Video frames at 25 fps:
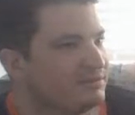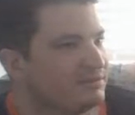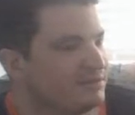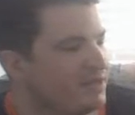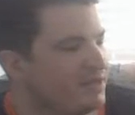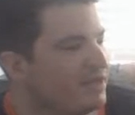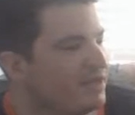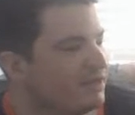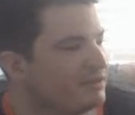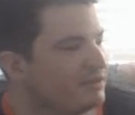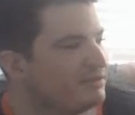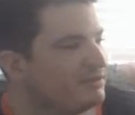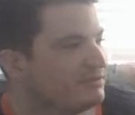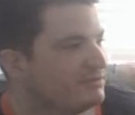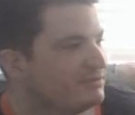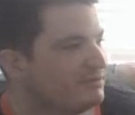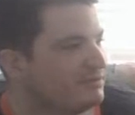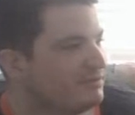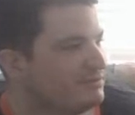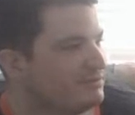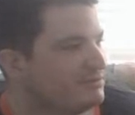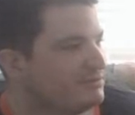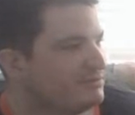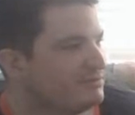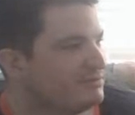Yeah.
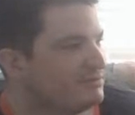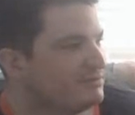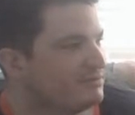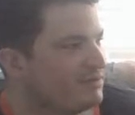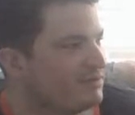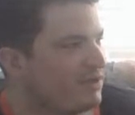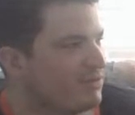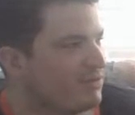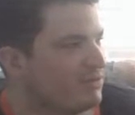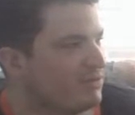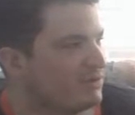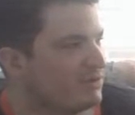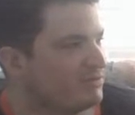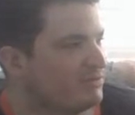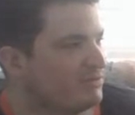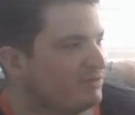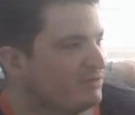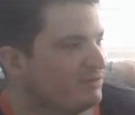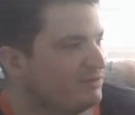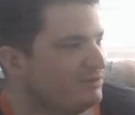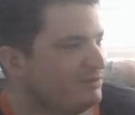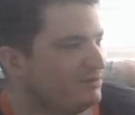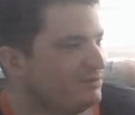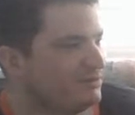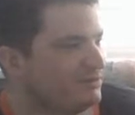I think we
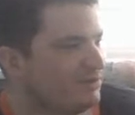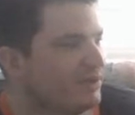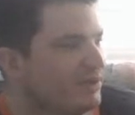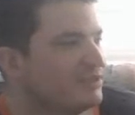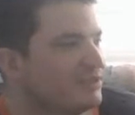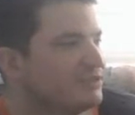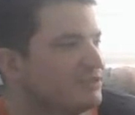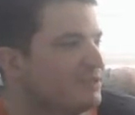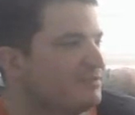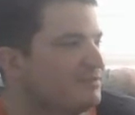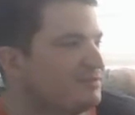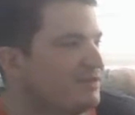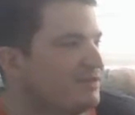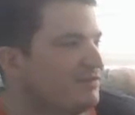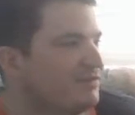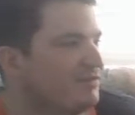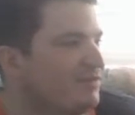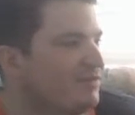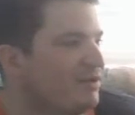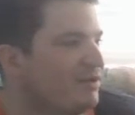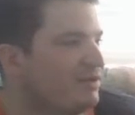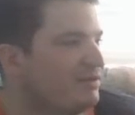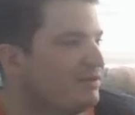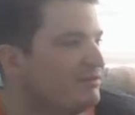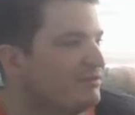do a great job saving
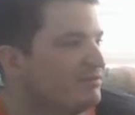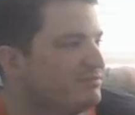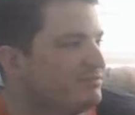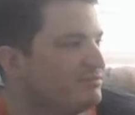money.